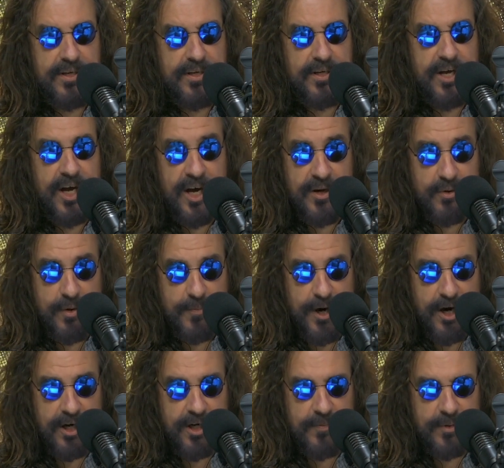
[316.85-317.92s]

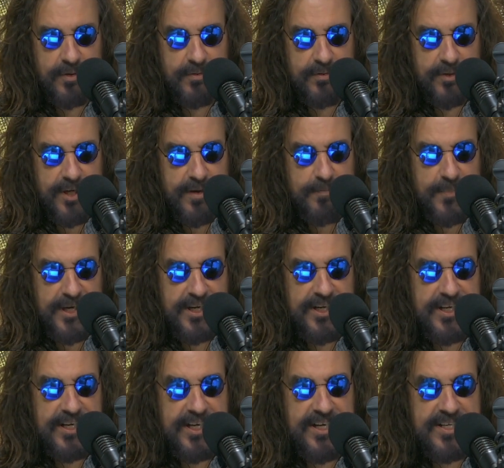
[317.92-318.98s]
unremarkable,
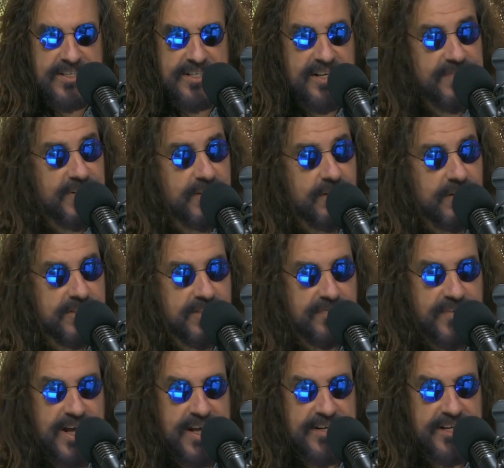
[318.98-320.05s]
meaning it is difficult to
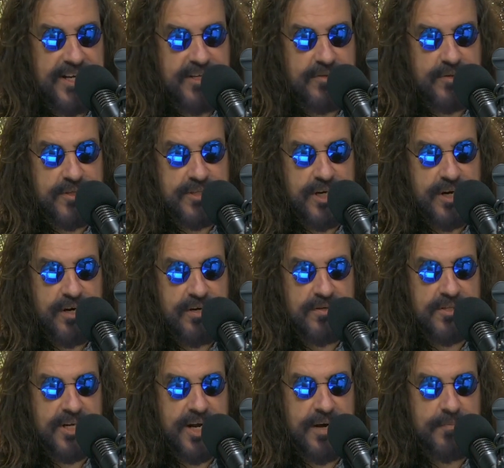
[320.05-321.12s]
find dangerous
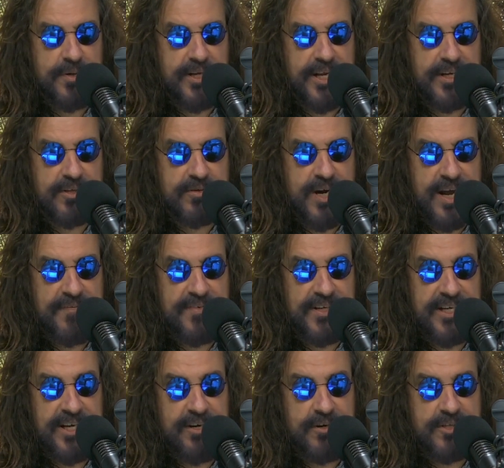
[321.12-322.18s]
turns, complex
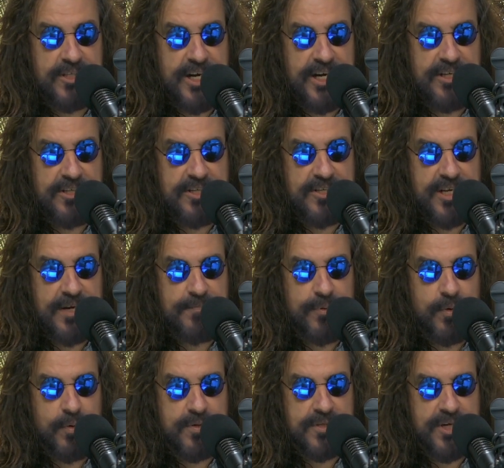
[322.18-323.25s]
traffic interchanges, and
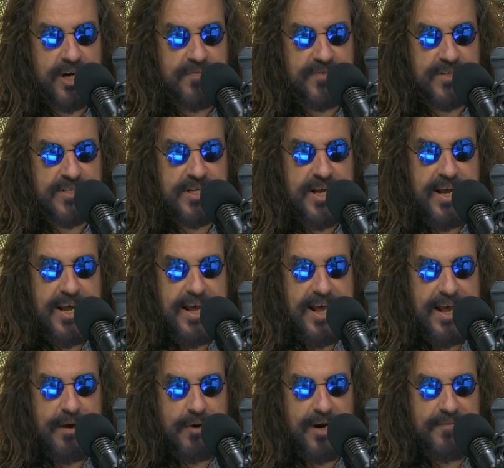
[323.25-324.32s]
poor surface.
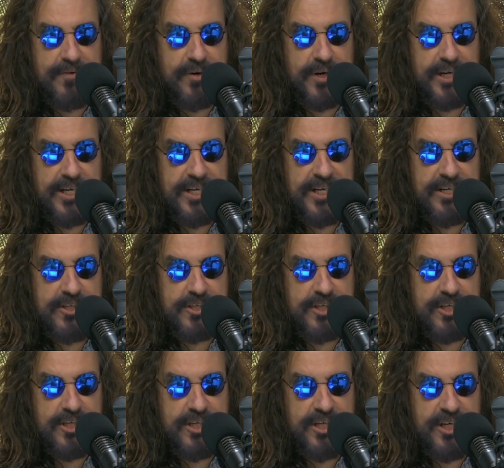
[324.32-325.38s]
However, each
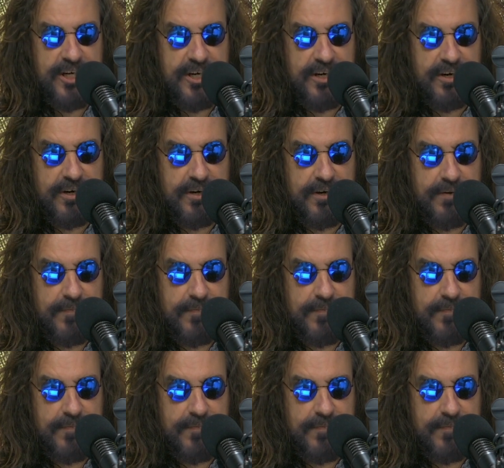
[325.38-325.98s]
year,